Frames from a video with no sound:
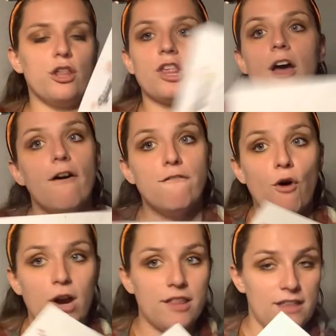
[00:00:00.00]

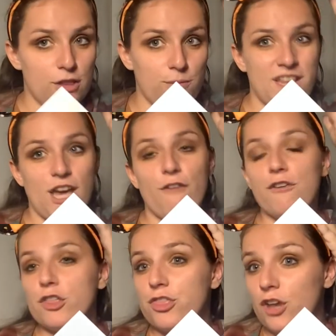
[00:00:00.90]
for
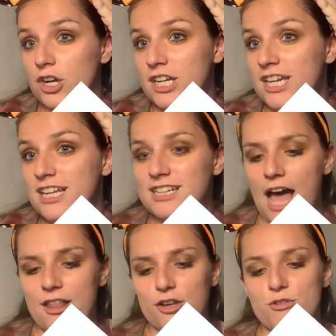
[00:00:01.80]

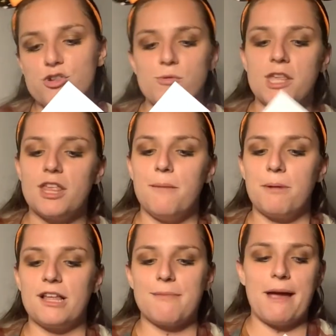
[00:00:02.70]
$30, which
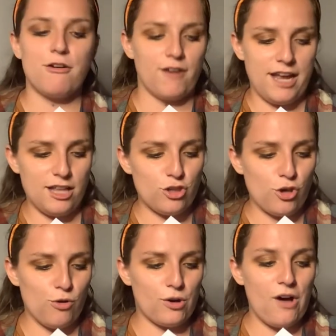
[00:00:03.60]
brings my grand
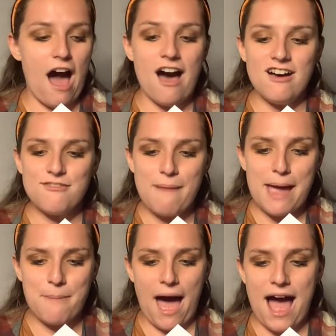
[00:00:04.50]
total of
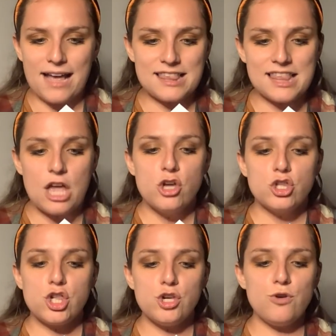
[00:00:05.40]
my box
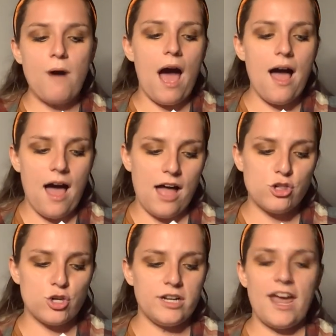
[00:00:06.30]
to
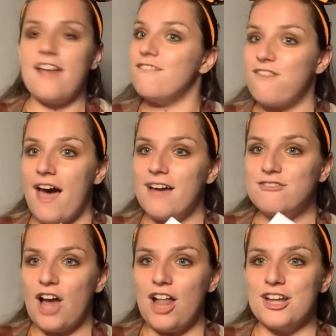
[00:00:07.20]

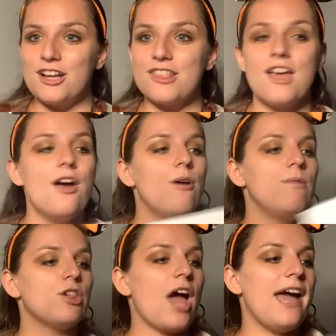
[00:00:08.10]
$105,
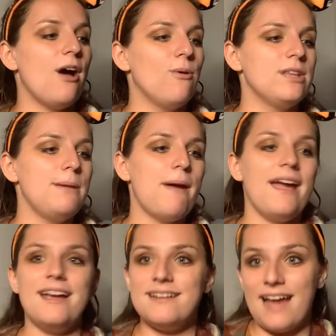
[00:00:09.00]
which I only
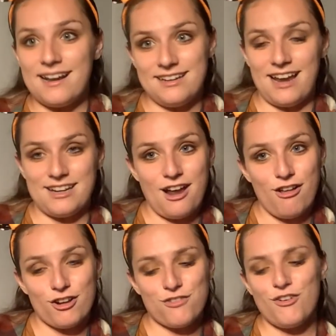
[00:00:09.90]
paid
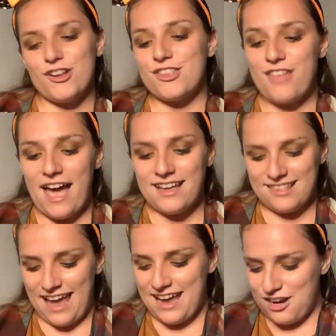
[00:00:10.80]
$99 for. So that is
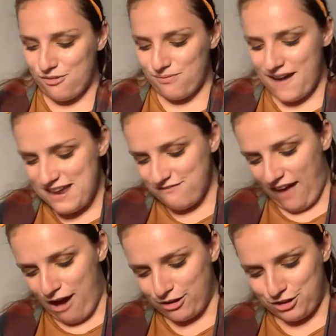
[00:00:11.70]
a great
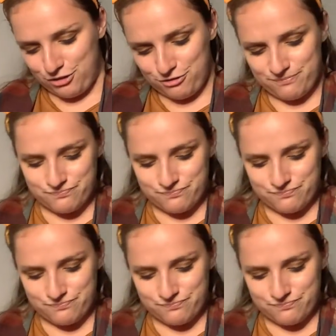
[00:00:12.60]
value.